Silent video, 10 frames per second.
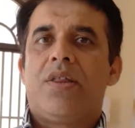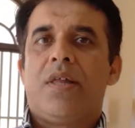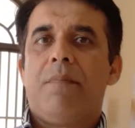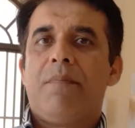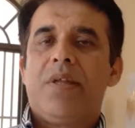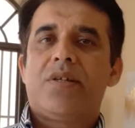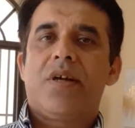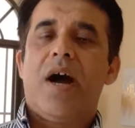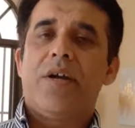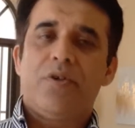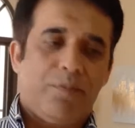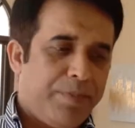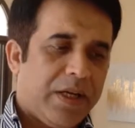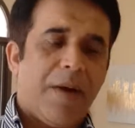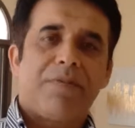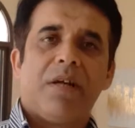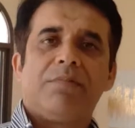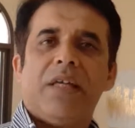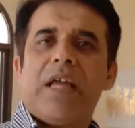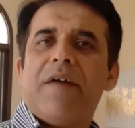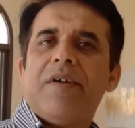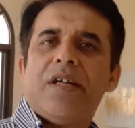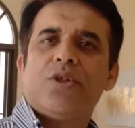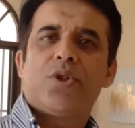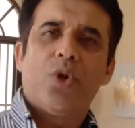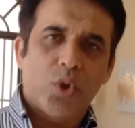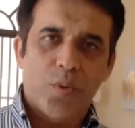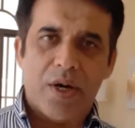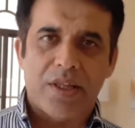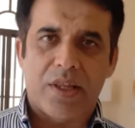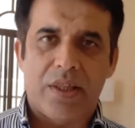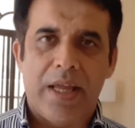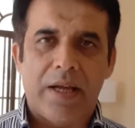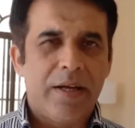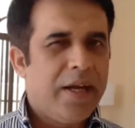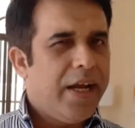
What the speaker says: some may start to pick up something heavy and throw towards the snake.